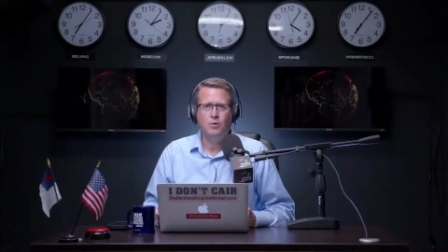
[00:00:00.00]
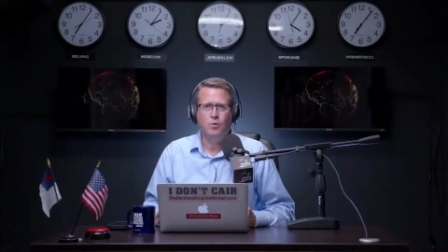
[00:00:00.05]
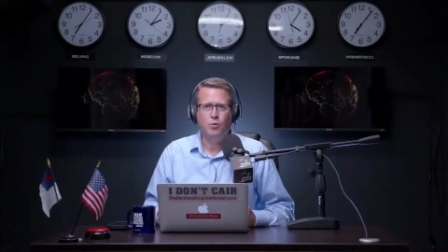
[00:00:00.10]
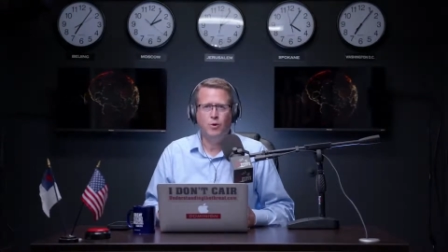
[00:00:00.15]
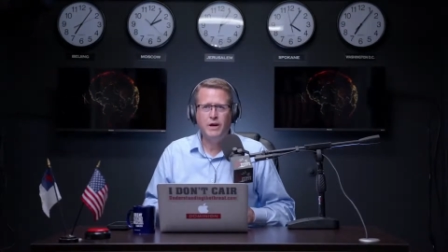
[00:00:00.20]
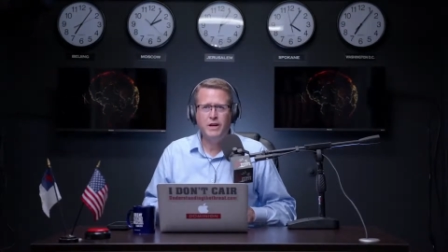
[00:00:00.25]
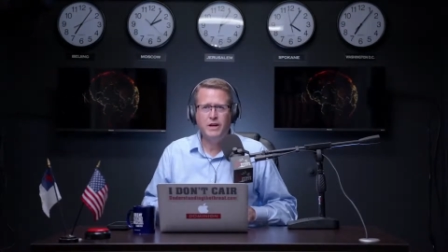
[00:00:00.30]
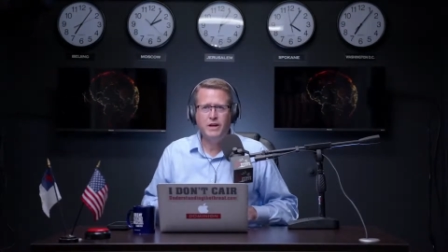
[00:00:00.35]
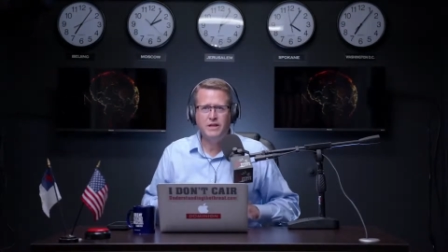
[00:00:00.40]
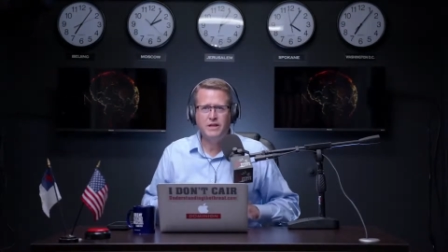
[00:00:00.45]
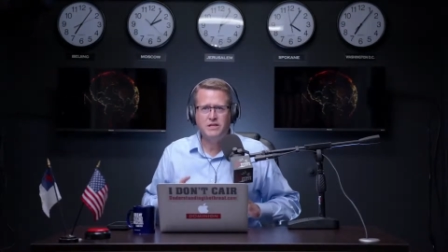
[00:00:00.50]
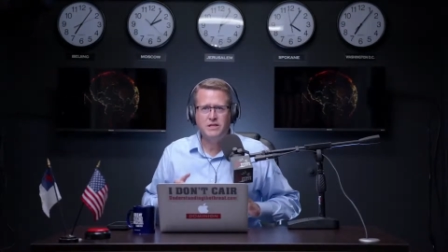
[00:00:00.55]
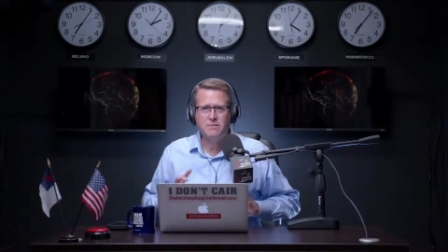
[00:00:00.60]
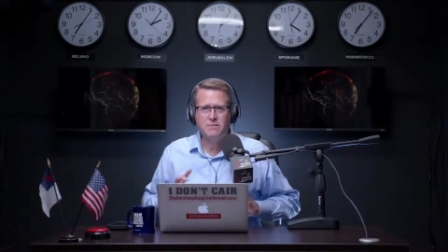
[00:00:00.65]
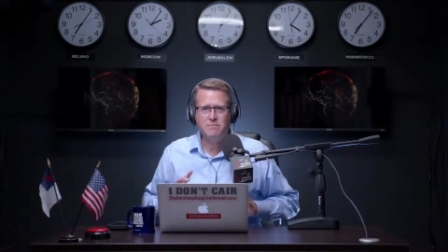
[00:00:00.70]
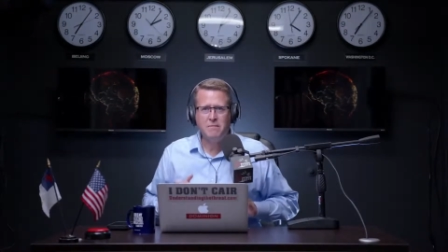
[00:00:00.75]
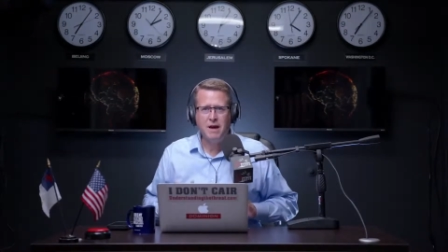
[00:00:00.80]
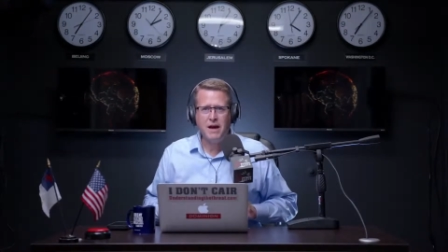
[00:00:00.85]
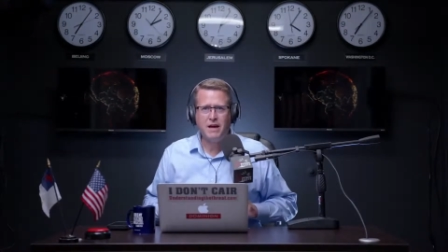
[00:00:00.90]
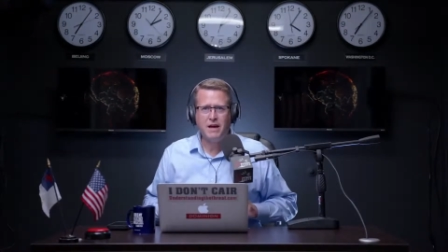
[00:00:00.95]
We need
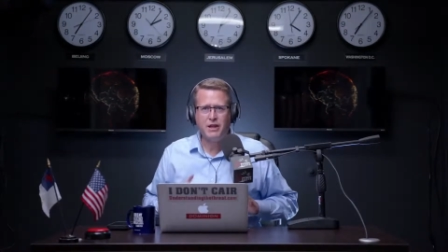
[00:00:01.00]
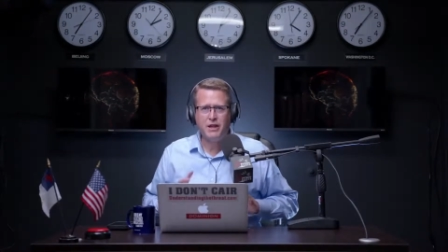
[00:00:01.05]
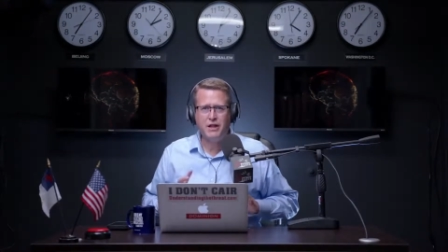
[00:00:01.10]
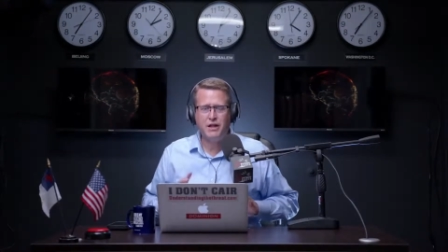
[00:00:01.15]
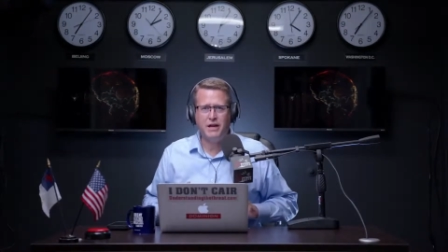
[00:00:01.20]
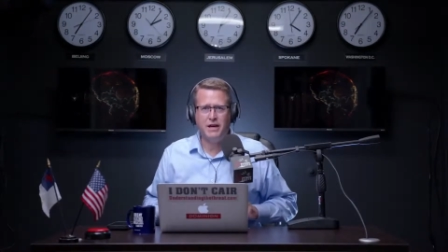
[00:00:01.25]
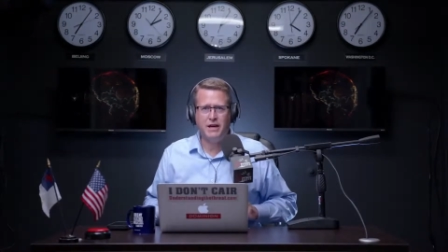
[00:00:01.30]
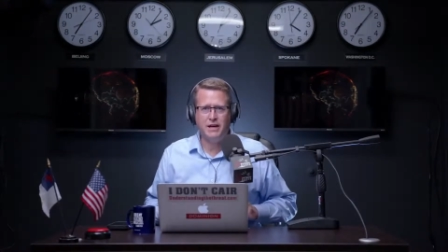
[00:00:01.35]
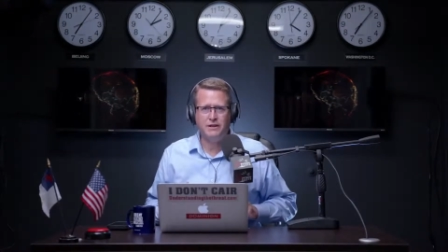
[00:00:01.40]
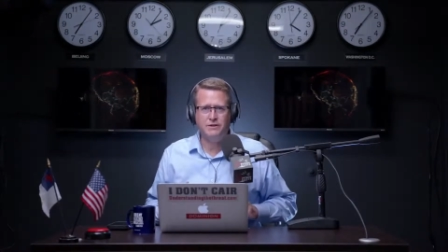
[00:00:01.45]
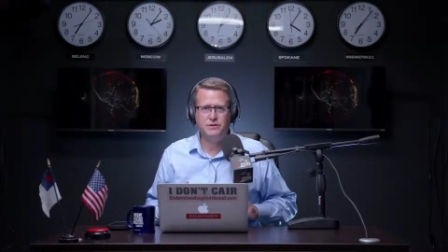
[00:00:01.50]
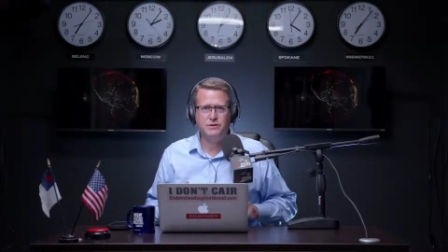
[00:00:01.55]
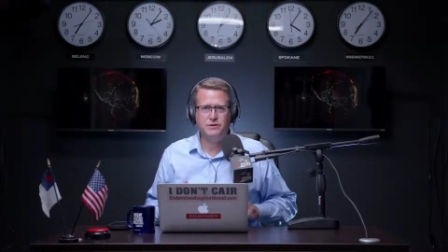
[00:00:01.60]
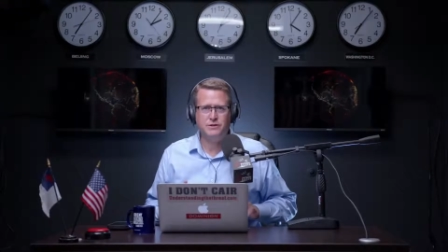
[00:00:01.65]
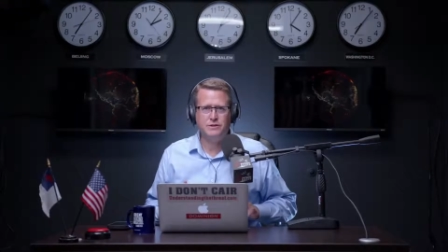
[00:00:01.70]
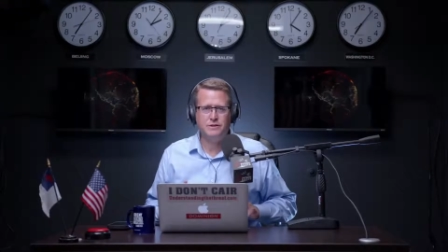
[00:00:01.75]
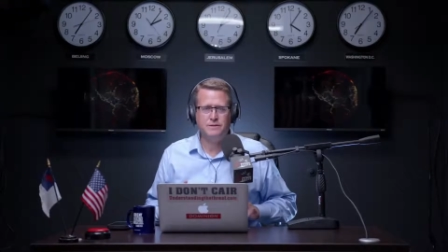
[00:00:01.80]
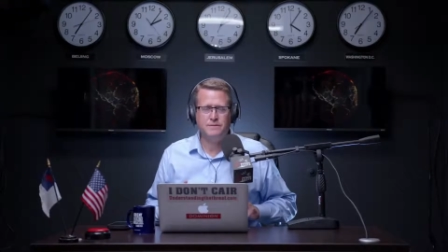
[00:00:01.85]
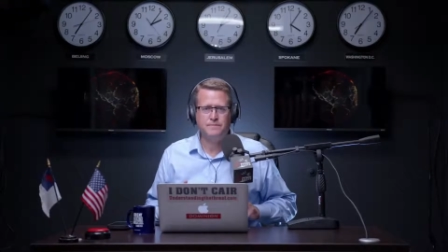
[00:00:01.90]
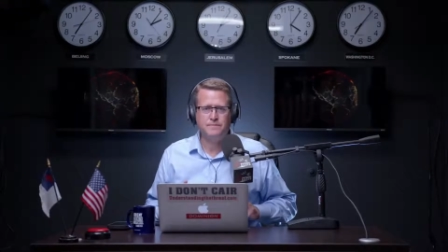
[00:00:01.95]
to make
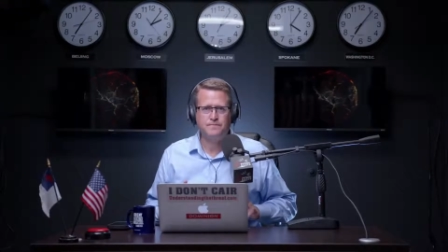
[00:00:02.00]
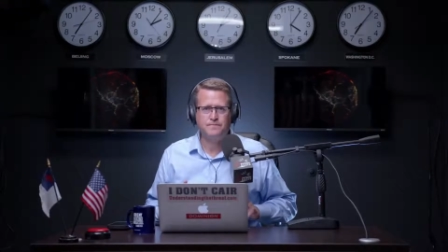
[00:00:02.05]
things